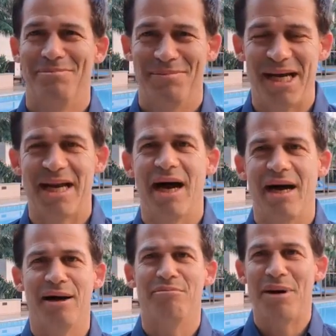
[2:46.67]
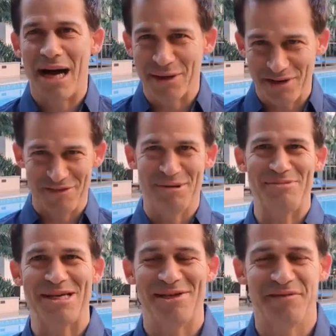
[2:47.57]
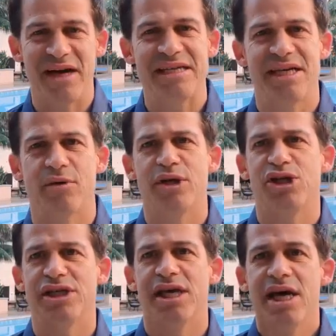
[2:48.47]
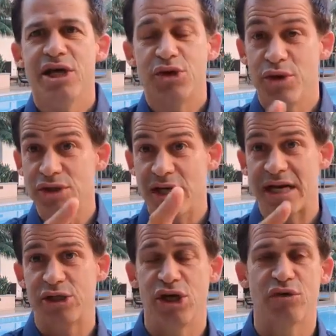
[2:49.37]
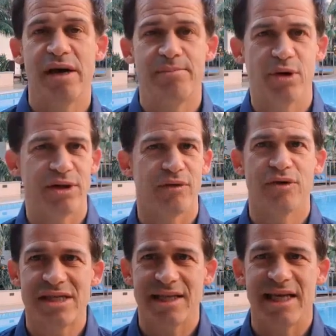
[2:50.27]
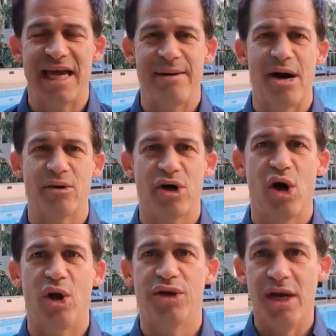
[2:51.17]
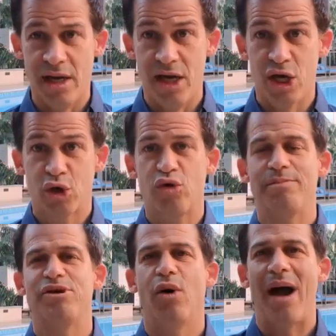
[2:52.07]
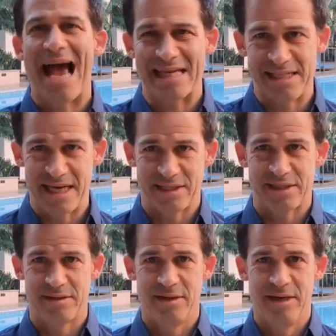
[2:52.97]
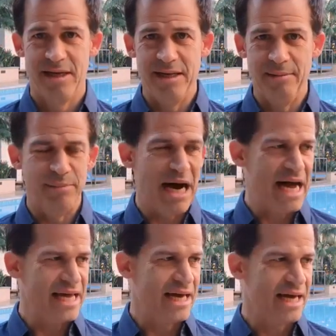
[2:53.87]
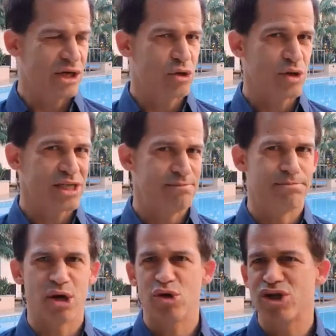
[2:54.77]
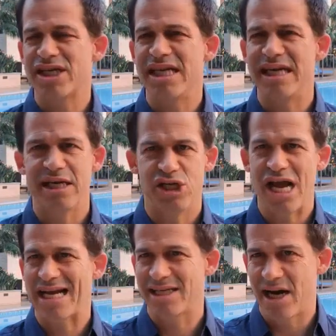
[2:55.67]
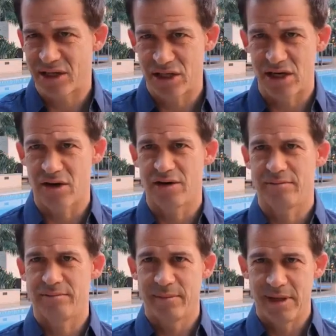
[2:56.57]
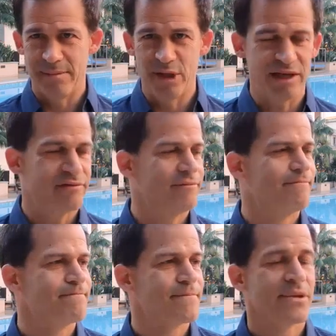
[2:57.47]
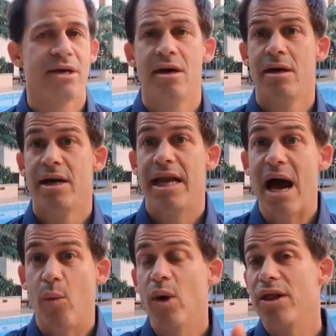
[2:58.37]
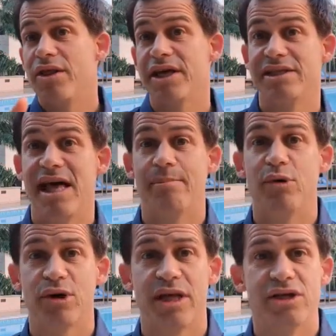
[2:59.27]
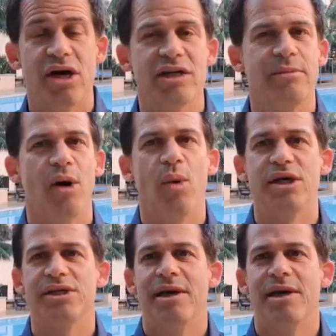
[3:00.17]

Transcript: but I'll give you my best advice here, which is, so there's actually a great book that recently came out called Crypto Assets by Chris Bernski and Jack Tatar, I believe. Now, one of the things in that book they talked about was